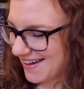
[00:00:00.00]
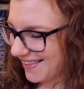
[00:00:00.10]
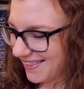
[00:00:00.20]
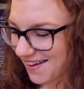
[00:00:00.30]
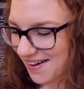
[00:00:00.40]

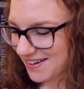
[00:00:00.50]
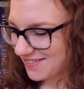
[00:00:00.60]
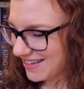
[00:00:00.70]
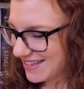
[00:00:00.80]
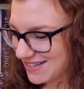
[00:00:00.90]
Lot
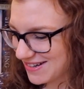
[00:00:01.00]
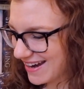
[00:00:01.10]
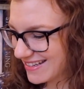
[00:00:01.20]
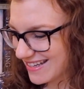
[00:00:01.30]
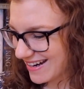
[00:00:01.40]
of Easter
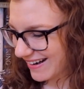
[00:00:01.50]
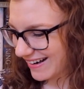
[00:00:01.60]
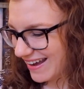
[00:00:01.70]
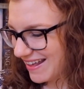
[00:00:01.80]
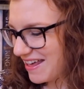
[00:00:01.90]
eggs
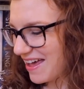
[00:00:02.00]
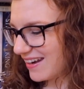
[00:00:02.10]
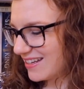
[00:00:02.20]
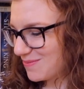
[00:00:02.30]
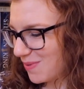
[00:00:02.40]
here.
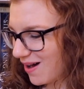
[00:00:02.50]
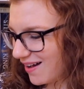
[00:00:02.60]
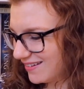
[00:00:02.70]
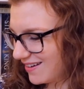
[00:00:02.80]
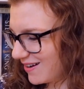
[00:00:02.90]
And his
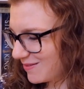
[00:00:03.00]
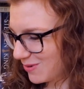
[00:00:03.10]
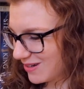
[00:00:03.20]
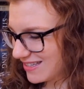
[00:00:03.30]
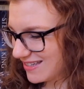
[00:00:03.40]
pawn, young
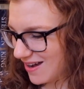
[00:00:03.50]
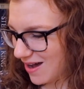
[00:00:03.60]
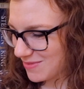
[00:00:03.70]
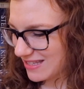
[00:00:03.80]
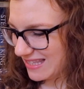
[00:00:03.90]
Prince
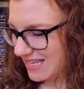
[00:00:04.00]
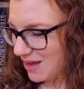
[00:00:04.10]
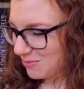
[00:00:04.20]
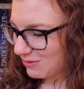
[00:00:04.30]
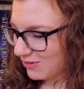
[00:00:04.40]
Thomas.
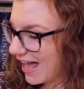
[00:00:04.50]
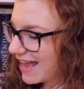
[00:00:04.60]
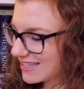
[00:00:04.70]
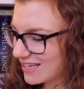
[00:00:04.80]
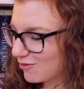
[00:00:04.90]
But
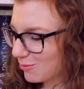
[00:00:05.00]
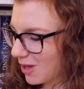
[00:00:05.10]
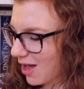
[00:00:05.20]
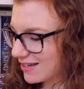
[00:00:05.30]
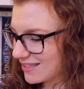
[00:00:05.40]
Flag's evil
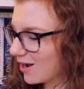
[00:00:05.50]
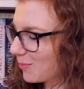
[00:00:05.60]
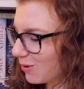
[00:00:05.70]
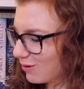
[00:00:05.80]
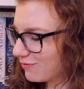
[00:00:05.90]
plot is
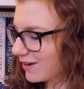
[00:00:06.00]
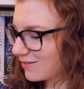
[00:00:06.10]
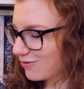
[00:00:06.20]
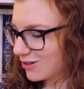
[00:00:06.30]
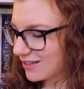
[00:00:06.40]
not
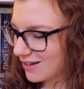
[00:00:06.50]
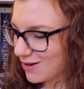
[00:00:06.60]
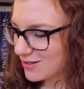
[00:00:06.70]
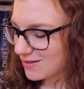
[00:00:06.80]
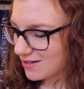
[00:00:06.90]
perfect, for he
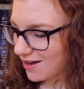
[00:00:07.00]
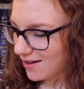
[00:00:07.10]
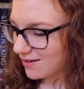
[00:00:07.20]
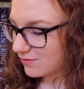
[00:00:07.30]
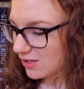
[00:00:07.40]
knows
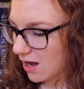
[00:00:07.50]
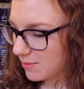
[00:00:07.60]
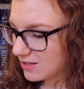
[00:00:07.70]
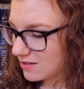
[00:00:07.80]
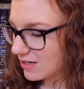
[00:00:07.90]
not of
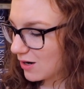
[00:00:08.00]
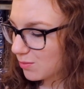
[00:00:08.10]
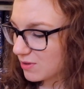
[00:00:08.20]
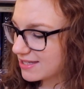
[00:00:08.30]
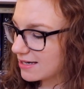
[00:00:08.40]
Thomas's
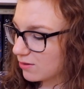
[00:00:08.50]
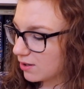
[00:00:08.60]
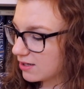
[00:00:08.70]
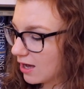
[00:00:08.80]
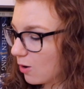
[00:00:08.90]
terrible
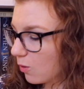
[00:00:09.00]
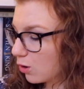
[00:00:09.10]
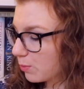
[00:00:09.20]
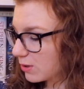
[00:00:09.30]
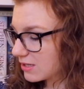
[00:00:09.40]
secret
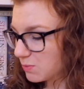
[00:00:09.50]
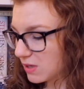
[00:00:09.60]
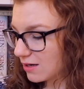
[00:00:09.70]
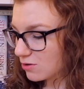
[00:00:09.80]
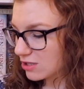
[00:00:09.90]
or Prince
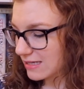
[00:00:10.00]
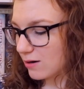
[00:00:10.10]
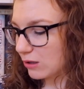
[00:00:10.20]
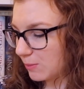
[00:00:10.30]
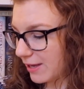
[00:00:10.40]
Peter's
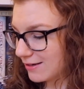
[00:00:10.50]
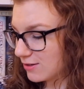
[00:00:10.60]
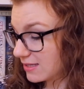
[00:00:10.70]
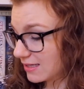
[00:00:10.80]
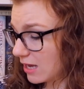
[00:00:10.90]
daring plan
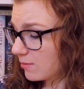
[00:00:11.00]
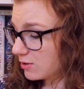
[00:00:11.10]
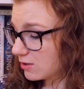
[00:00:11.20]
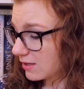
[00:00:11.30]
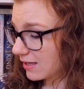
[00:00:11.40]
to
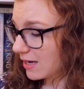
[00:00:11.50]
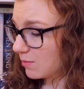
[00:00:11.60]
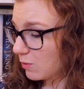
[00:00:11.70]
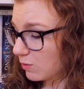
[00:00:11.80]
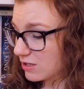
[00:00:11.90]
escape to
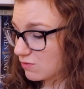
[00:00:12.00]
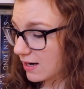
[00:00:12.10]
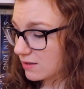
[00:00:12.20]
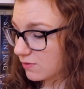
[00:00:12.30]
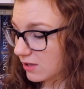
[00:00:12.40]
claim what is
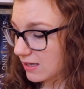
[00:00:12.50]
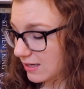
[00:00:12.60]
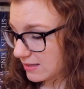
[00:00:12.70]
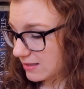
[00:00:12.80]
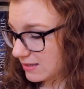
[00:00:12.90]
rightfully
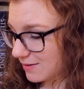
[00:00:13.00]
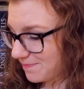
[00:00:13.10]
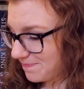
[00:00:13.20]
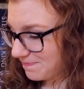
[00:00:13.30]
his.